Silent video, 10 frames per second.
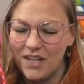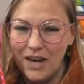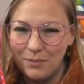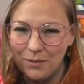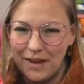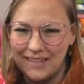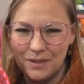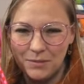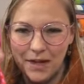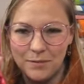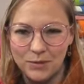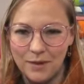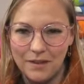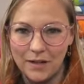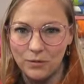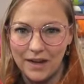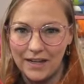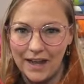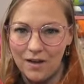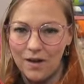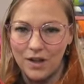a diaper bag sometimes when I'm like running out.